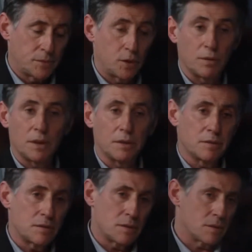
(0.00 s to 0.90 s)
Do any of
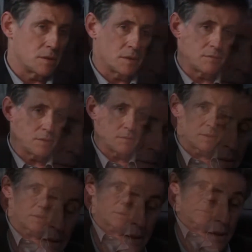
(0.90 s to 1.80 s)
us deserve what we
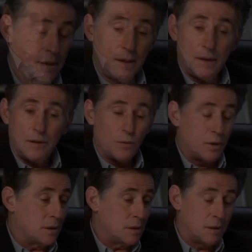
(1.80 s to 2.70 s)
get?
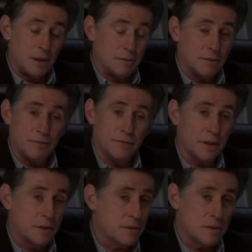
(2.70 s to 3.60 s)
We all have our
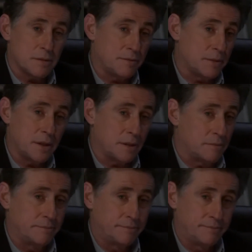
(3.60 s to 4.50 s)
fights to fight.